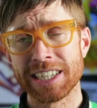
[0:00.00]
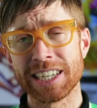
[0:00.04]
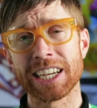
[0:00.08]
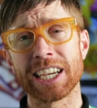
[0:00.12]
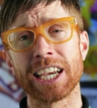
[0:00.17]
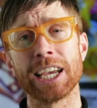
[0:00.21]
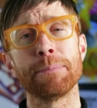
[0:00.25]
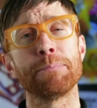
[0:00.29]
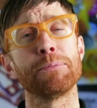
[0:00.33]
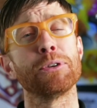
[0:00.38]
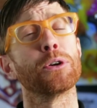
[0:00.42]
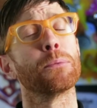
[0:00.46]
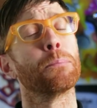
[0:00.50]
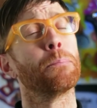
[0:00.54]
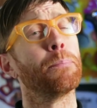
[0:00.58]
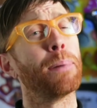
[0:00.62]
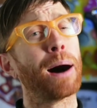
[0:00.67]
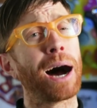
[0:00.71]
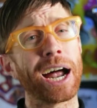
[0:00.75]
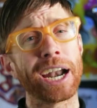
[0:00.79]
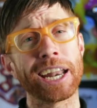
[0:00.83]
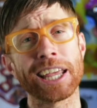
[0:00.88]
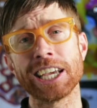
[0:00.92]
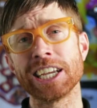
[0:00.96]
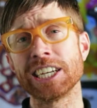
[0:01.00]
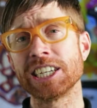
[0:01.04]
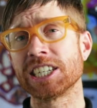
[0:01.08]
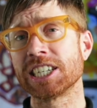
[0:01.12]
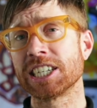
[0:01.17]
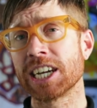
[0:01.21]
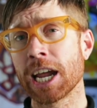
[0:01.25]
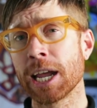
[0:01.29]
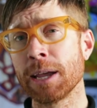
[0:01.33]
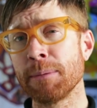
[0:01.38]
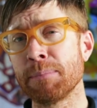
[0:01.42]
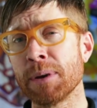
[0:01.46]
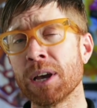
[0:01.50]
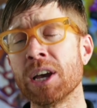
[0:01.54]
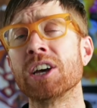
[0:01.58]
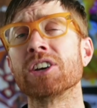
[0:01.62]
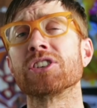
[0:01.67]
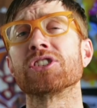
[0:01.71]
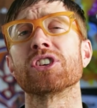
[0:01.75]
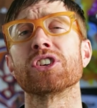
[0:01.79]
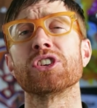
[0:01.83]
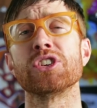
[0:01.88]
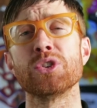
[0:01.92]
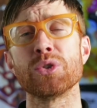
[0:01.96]
to keep your body in shape
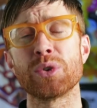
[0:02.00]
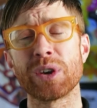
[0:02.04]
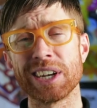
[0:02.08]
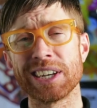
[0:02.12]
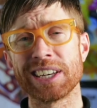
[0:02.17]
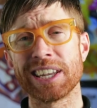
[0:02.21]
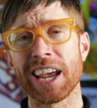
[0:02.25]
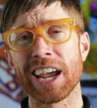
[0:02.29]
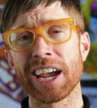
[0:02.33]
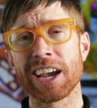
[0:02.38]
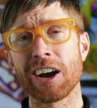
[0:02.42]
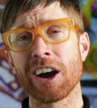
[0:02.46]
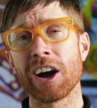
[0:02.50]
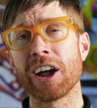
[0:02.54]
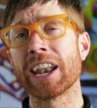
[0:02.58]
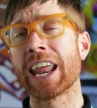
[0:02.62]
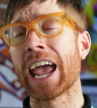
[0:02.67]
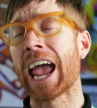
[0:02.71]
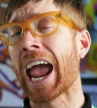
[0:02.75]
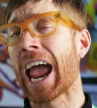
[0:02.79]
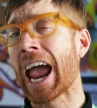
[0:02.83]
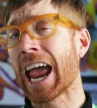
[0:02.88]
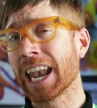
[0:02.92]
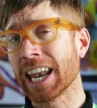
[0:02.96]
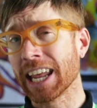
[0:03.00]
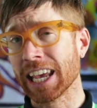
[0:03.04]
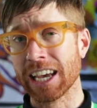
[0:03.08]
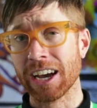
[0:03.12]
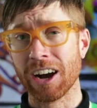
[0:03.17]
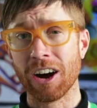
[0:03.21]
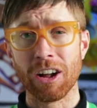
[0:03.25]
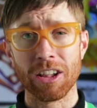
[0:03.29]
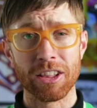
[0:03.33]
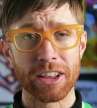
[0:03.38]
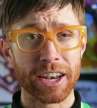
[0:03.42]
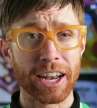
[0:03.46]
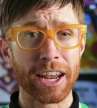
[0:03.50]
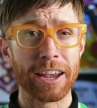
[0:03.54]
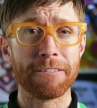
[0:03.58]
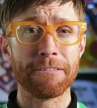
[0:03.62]
so you can take on any holiday